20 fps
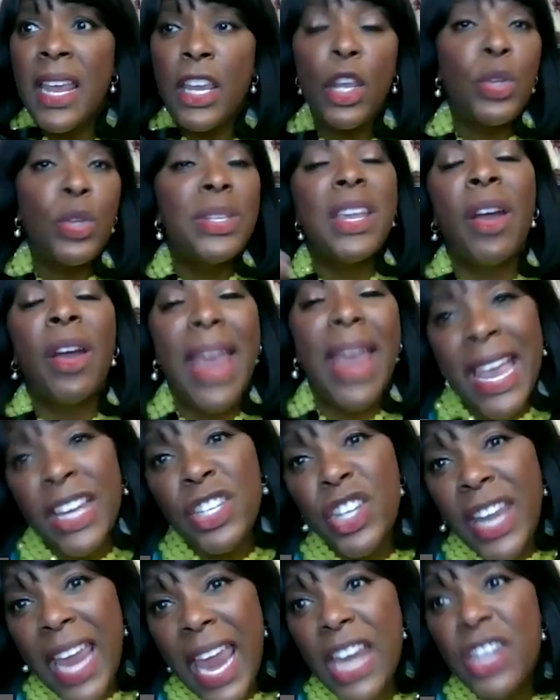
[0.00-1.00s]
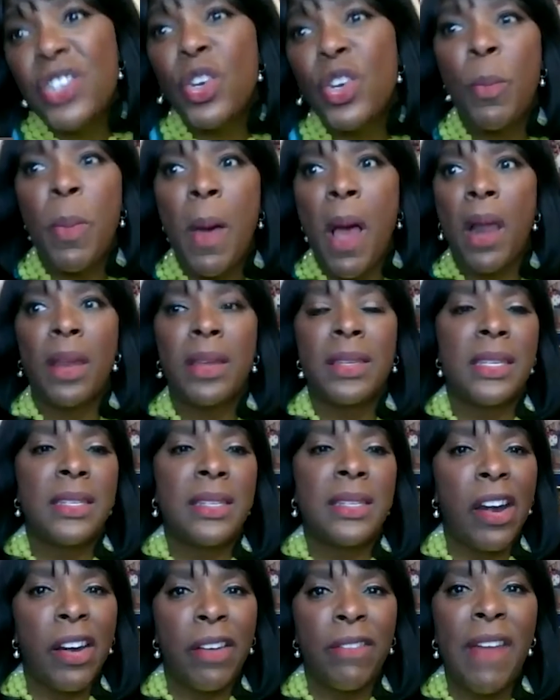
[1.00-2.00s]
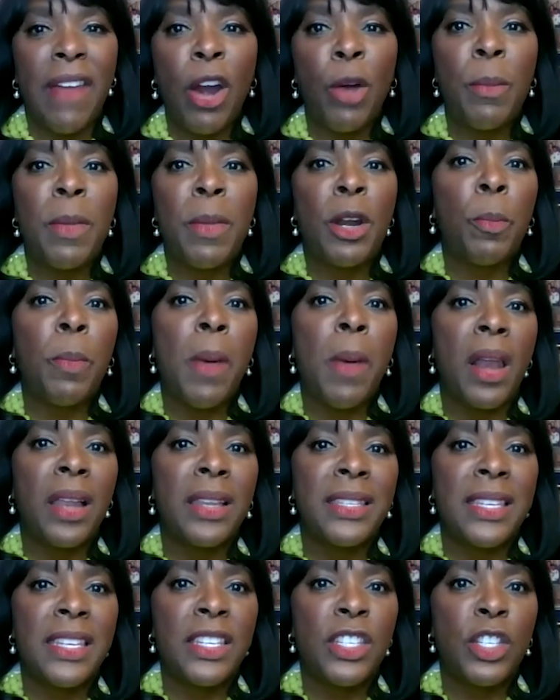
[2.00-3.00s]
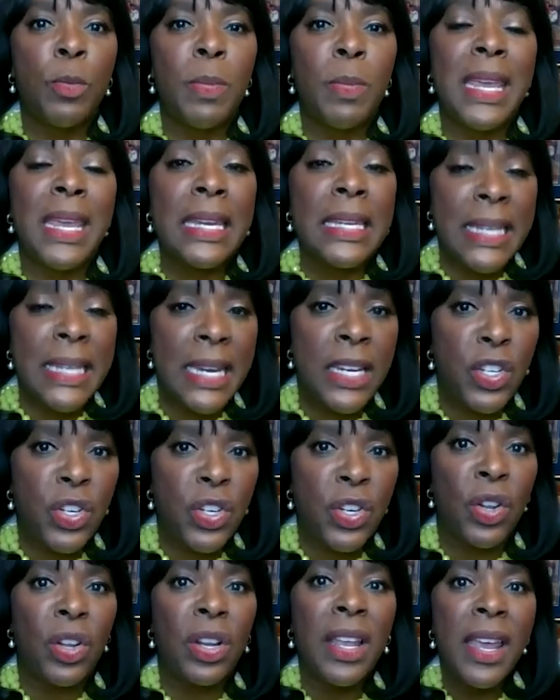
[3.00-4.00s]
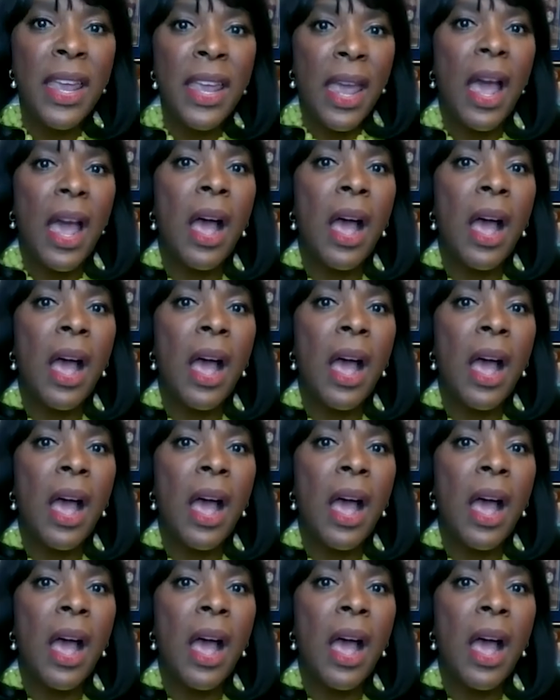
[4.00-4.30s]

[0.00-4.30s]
using our educational policies and our environmental policies to be intentional